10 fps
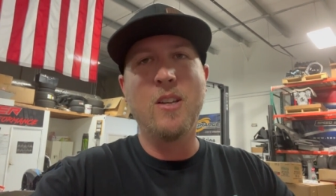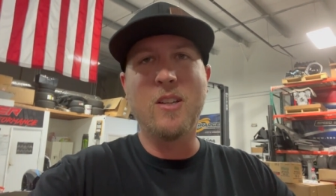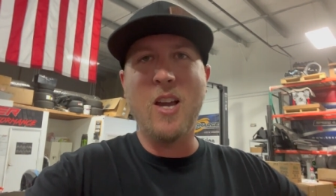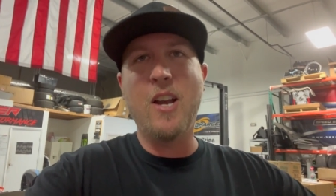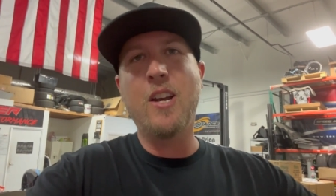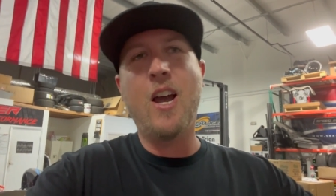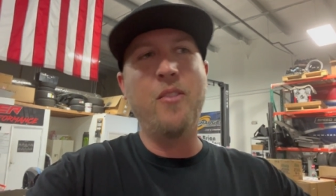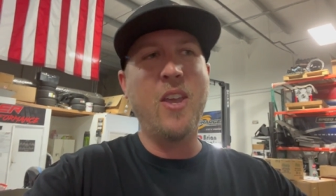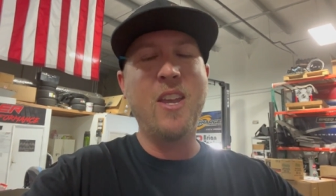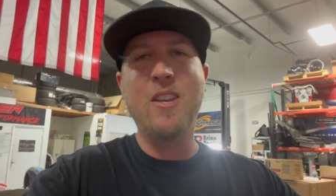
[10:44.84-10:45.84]
got it
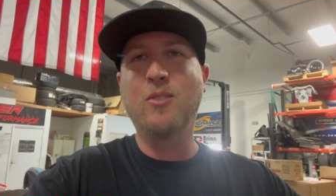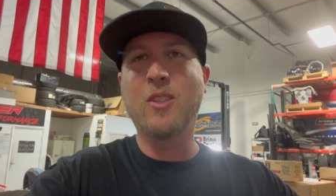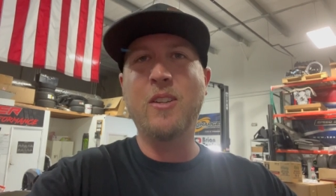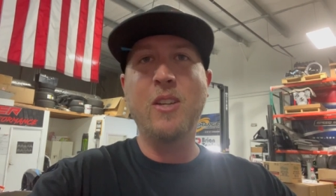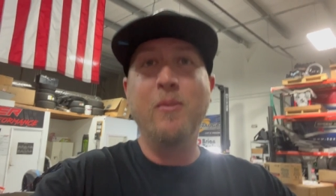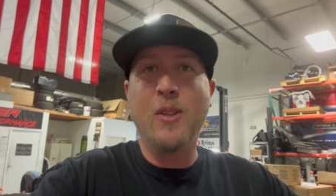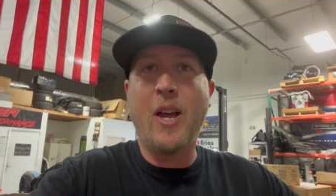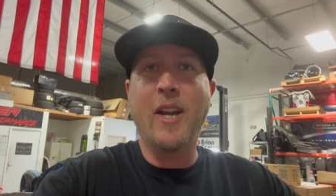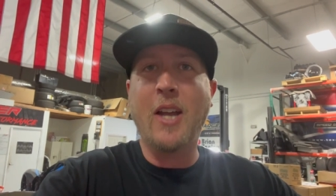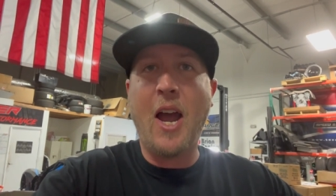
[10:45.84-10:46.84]
out they easily. Even
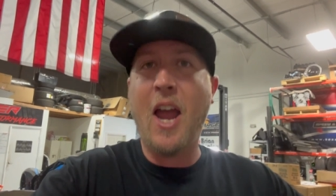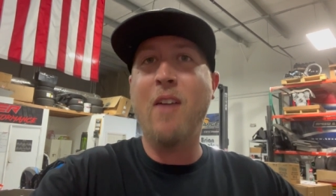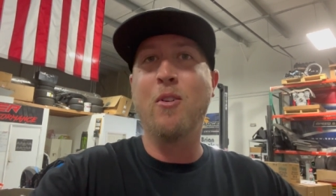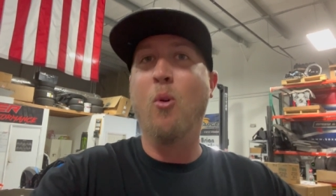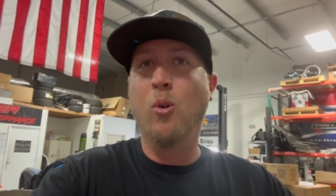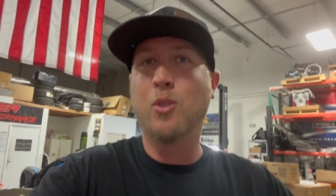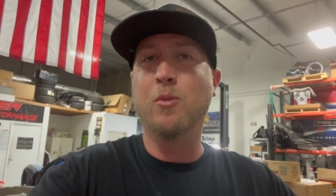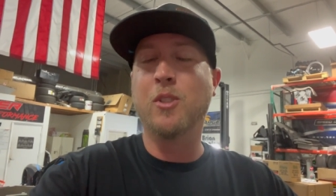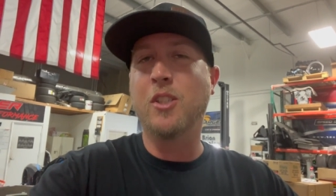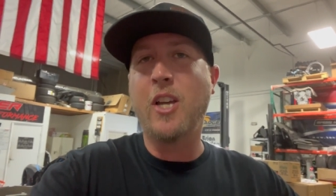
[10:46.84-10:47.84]
like I have an orange
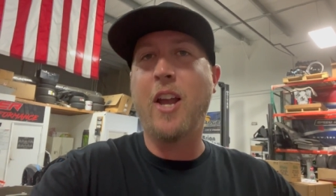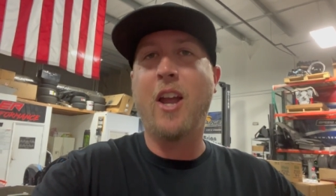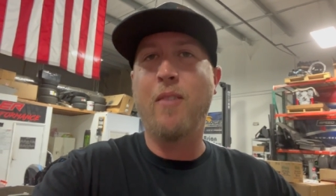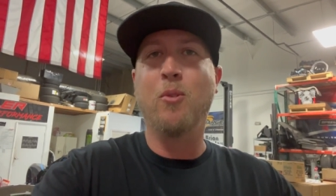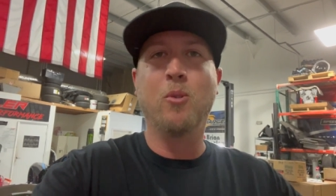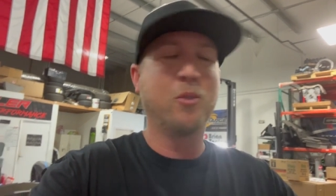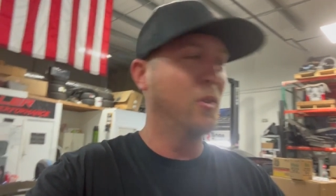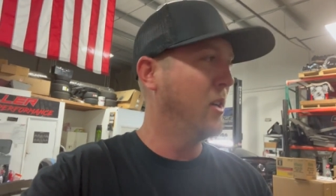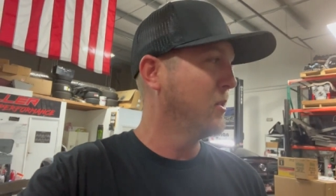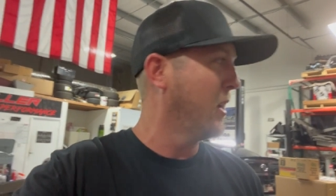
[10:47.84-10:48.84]
one. You got to have the orange
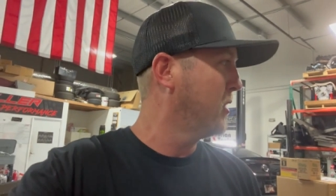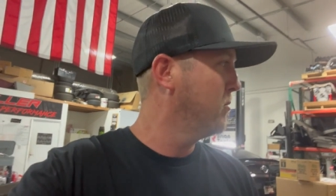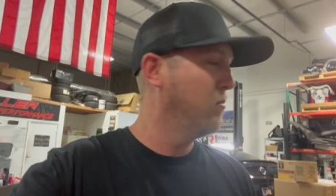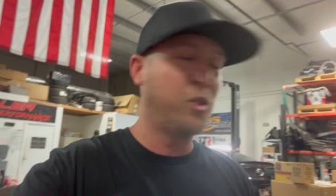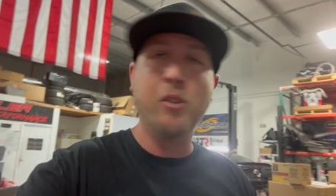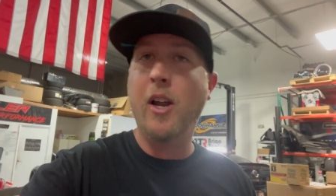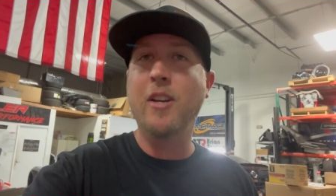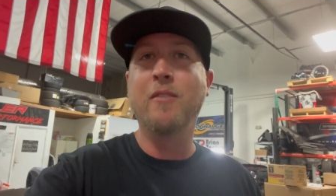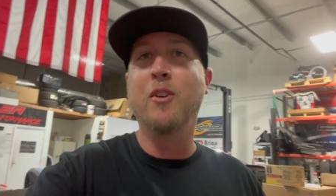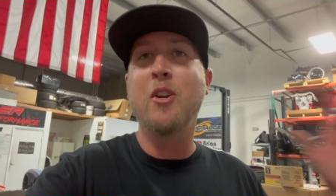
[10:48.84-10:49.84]
one. I was like, shoot, I
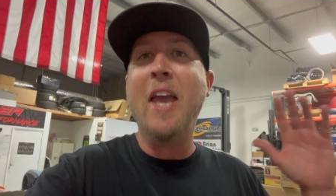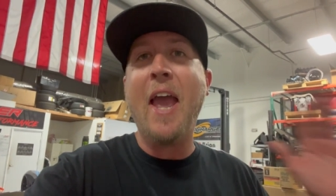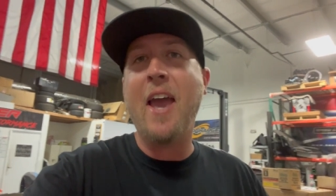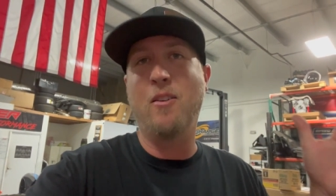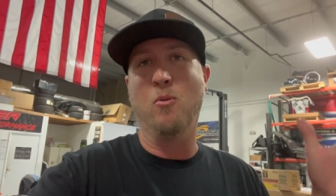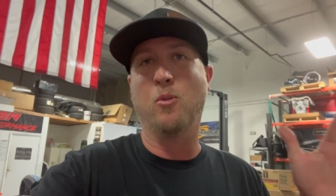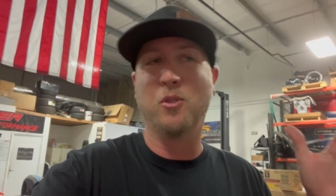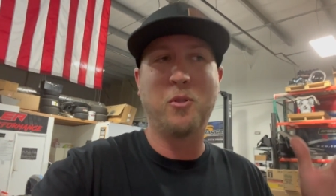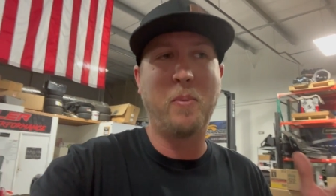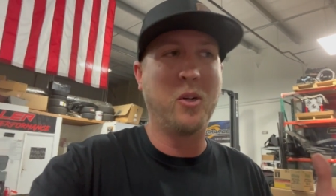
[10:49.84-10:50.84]
didn't even know you had an
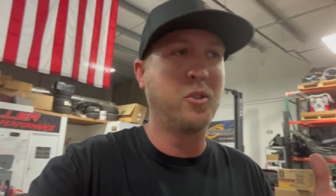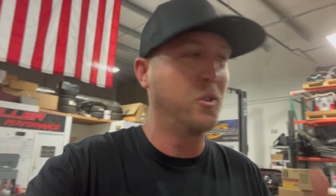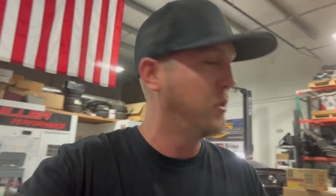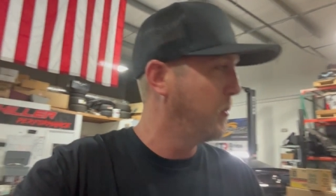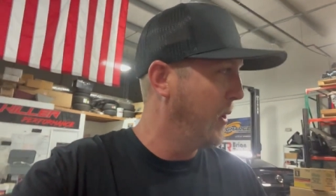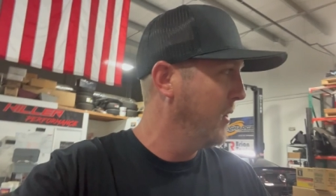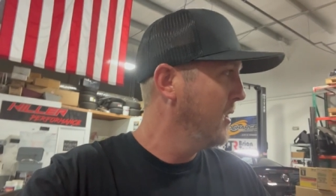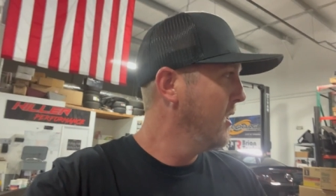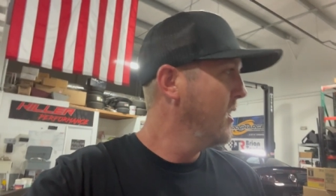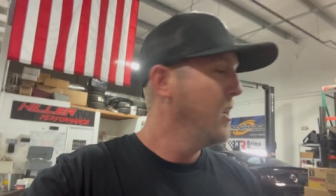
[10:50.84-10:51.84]
orange parachutes,
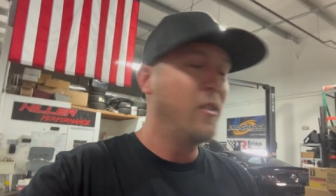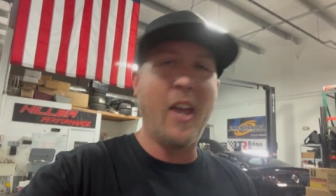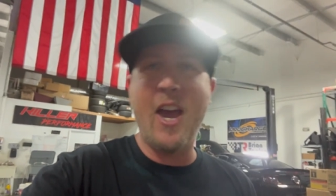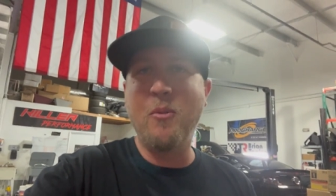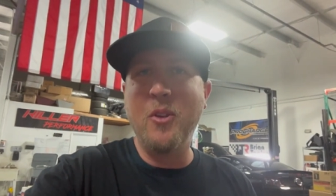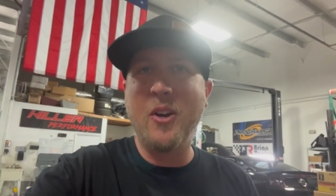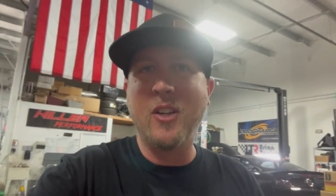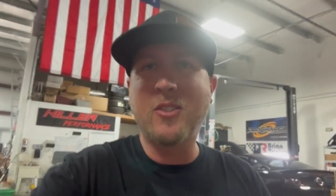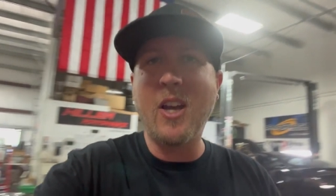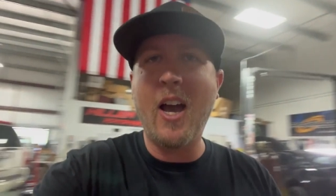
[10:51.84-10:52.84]
but they had one there
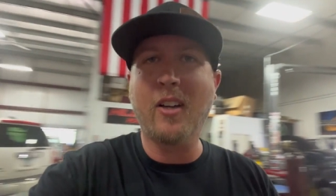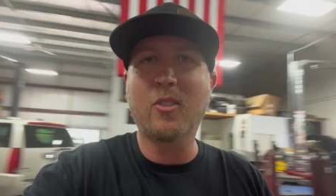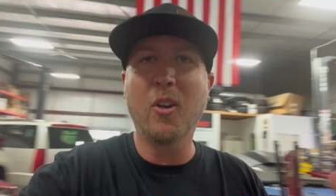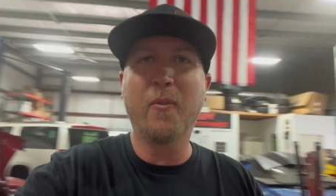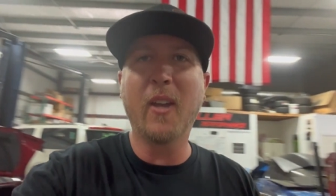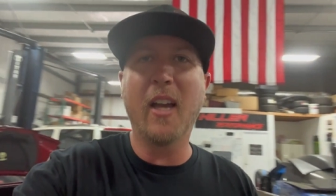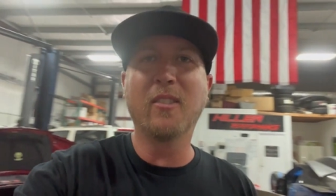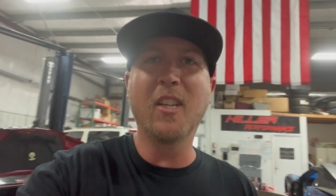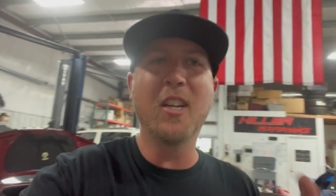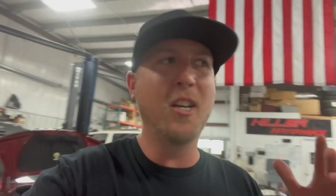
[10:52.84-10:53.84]
in stock. So if you
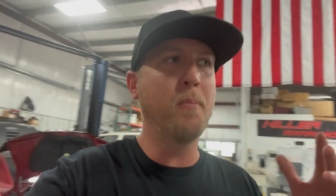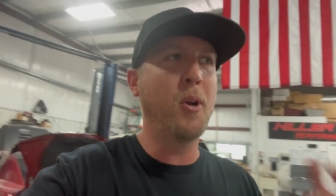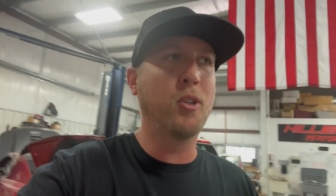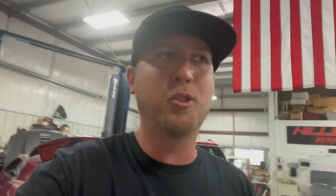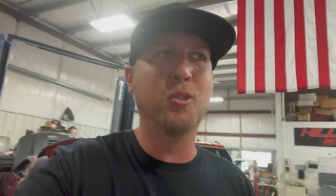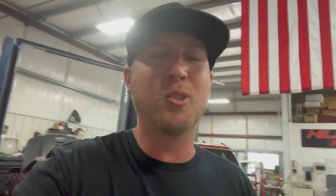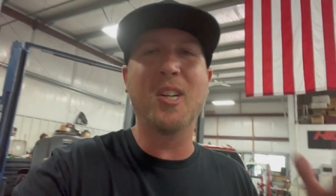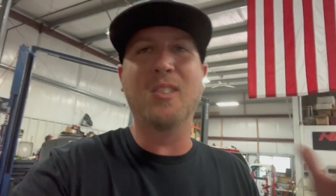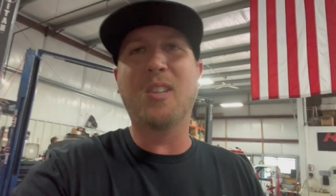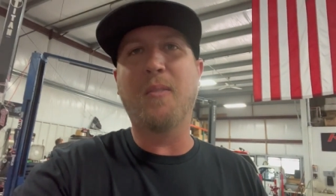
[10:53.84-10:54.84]
guys need any parachutes or
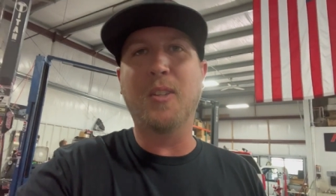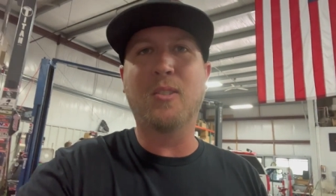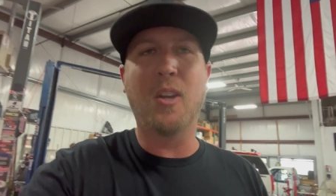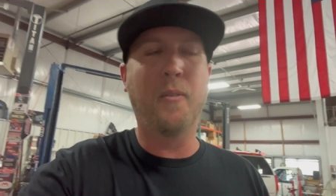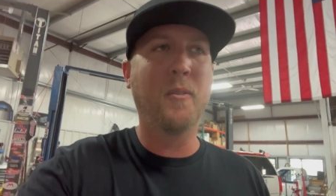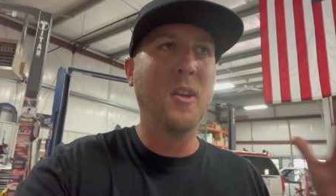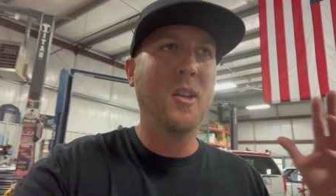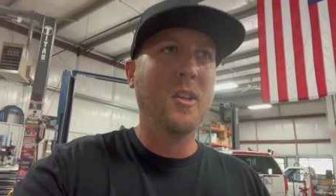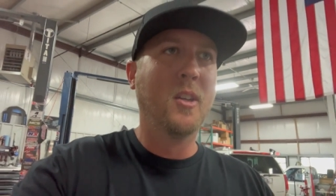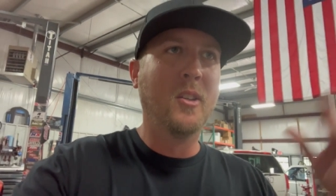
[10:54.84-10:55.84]
any safety stuff,
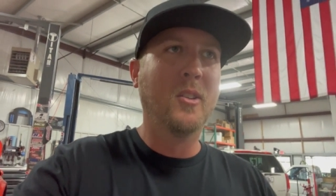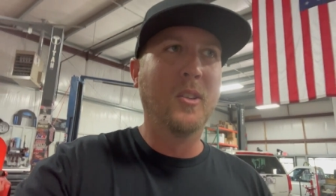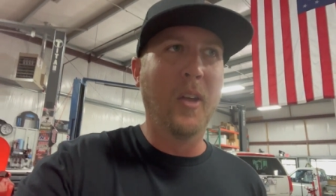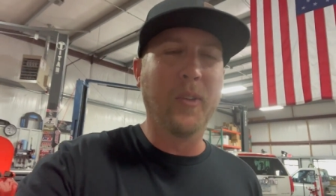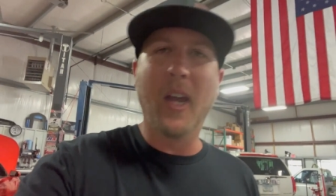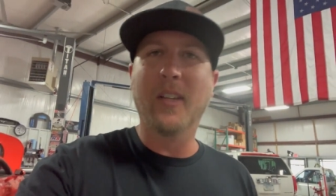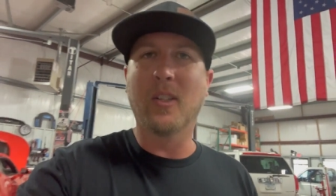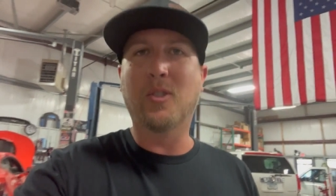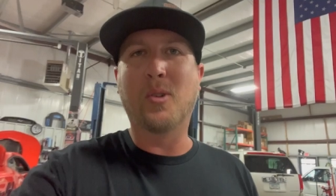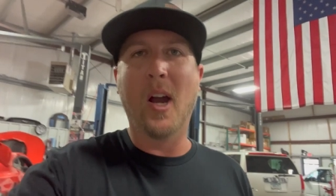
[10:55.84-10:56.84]
love the guys
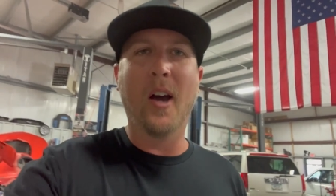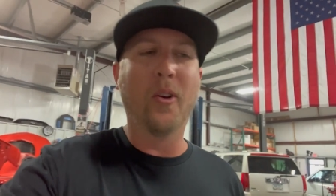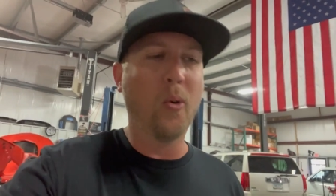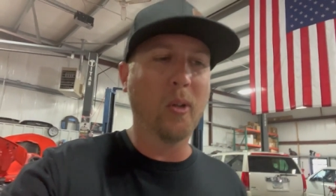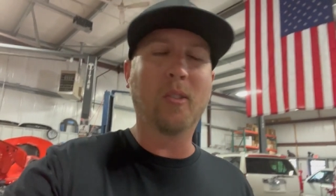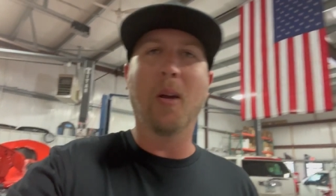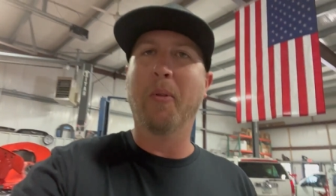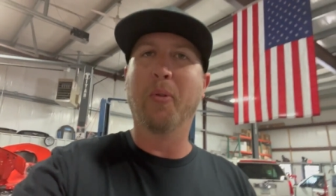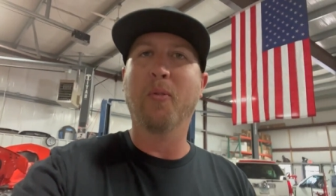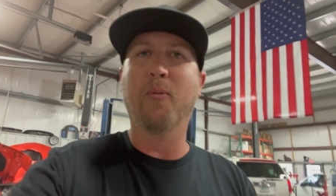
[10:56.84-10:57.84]
at Stroud always
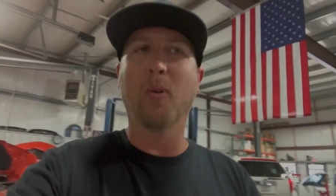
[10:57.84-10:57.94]
coming through for